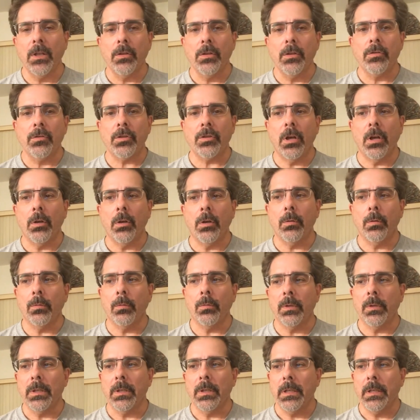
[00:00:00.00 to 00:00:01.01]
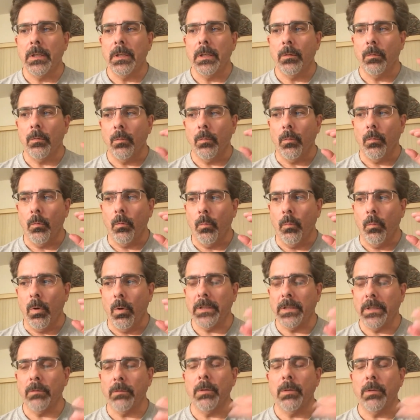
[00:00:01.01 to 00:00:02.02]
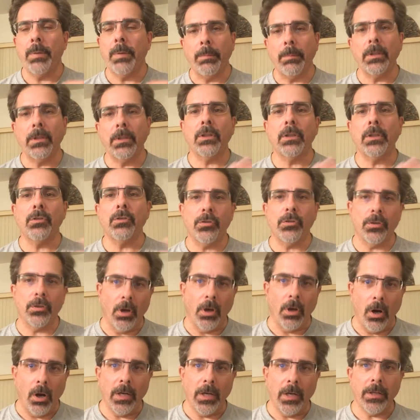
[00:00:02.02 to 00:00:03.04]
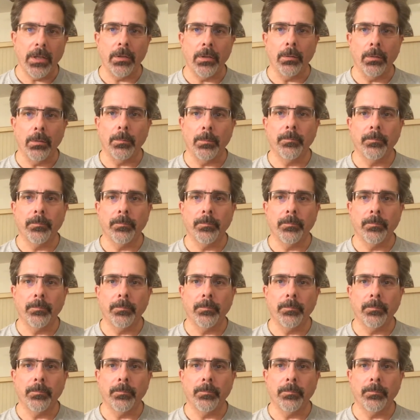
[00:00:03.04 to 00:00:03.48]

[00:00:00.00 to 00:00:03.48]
So what the Republicans should argue